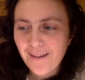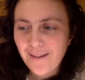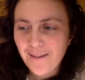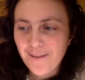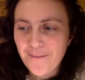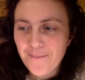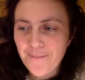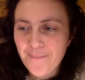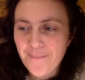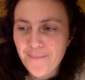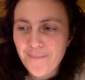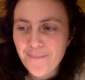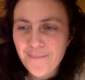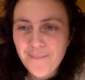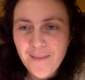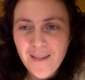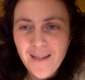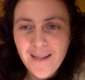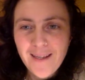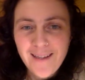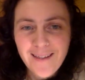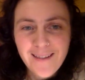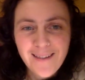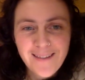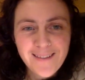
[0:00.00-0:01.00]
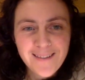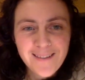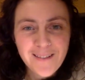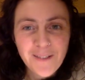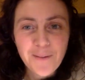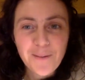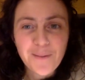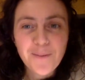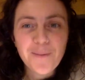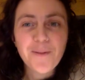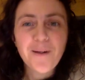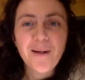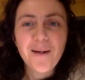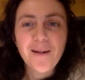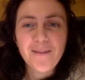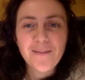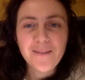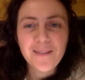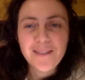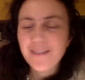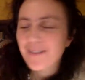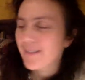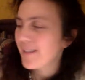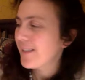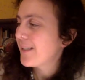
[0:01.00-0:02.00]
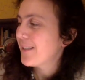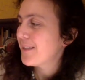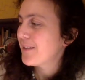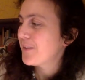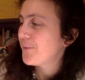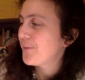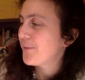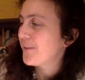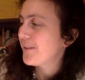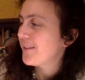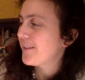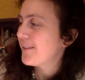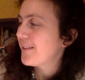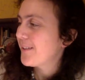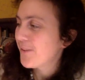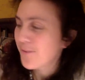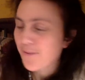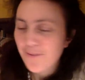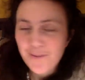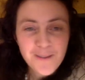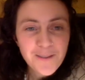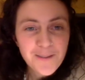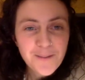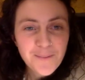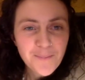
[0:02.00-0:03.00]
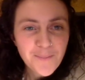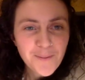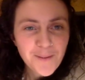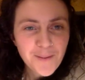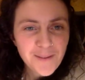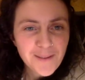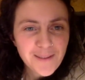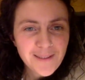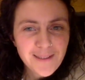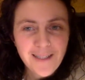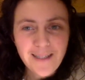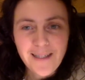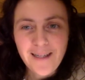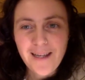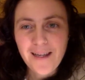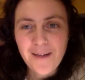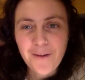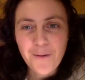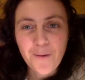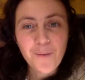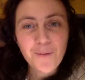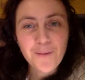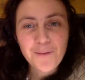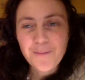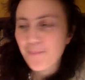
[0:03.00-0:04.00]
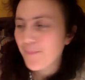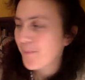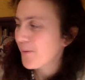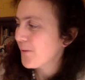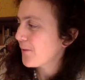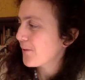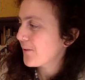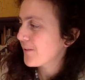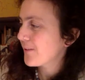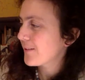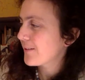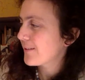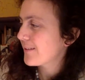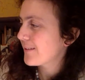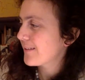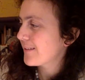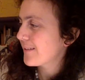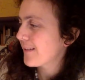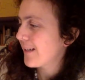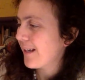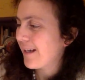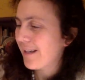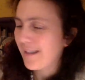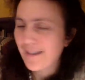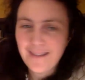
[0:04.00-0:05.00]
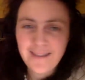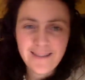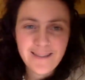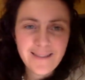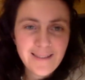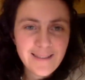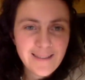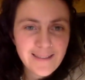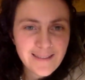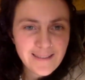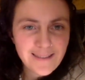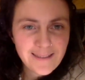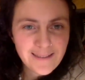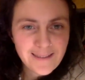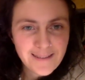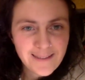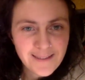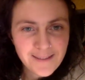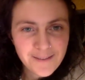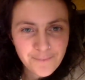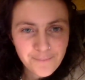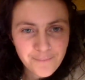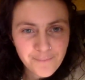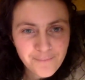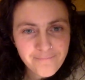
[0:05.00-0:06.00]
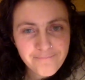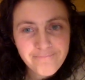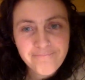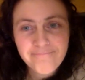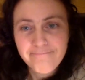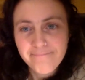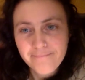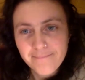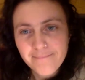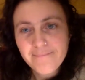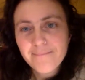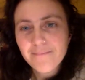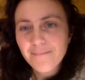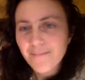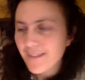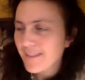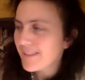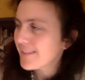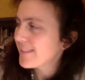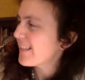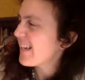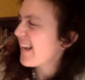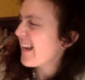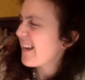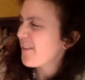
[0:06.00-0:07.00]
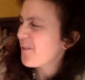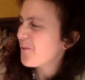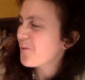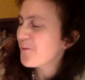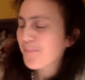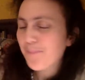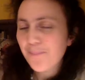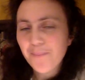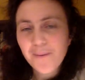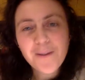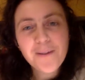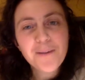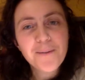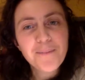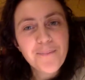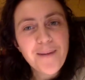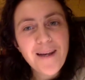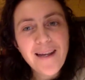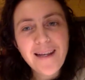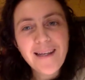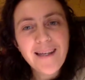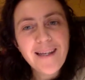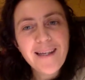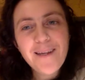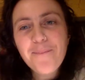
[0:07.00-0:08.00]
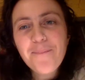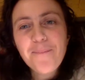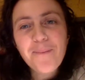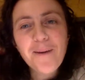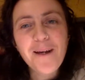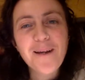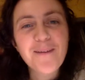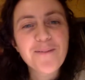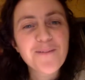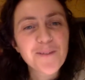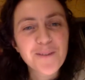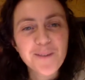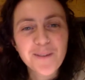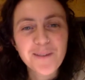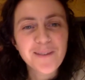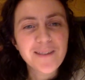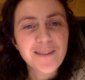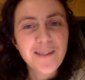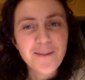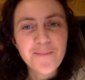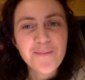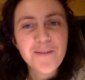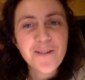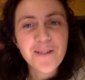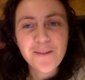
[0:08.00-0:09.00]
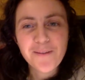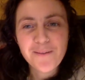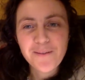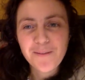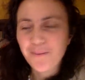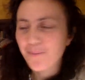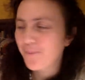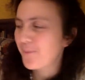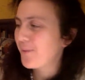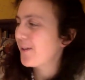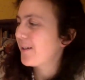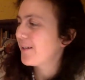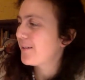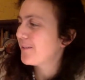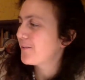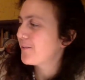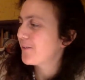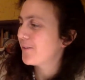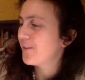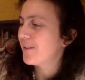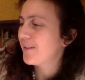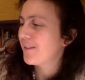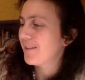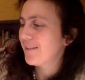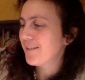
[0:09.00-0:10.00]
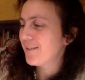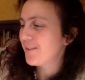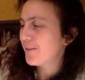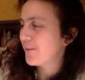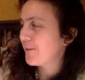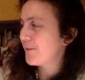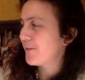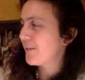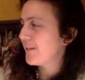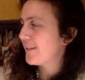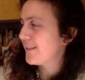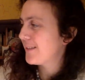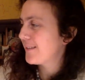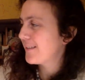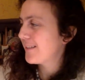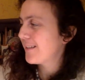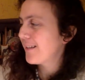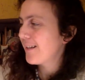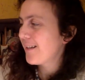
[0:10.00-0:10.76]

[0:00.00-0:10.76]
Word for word: Um, so I've decided to read children's books and adults' books, and this is an adult's book mainly, but I'm sure some children will enjoy the stories